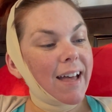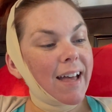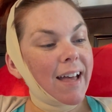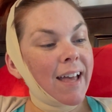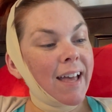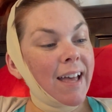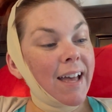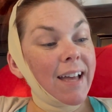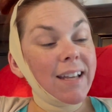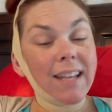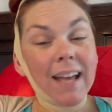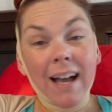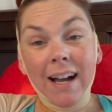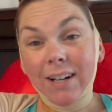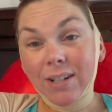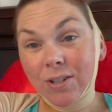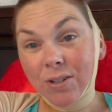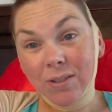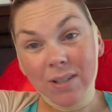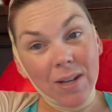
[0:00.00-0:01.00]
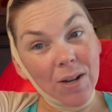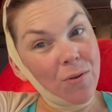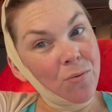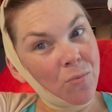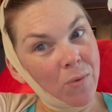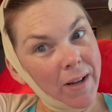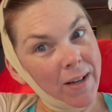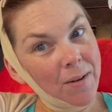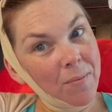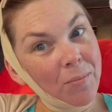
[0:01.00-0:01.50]
And actually
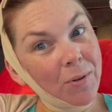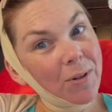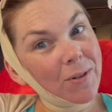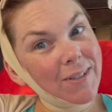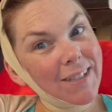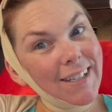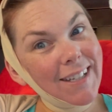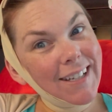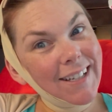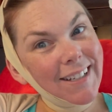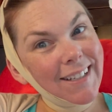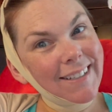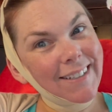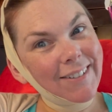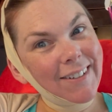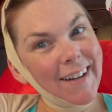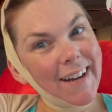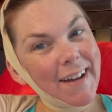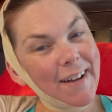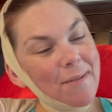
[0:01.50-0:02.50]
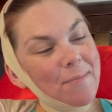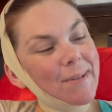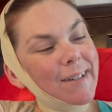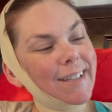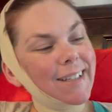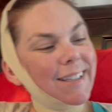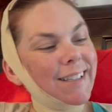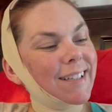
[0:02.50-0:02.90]
one protein gram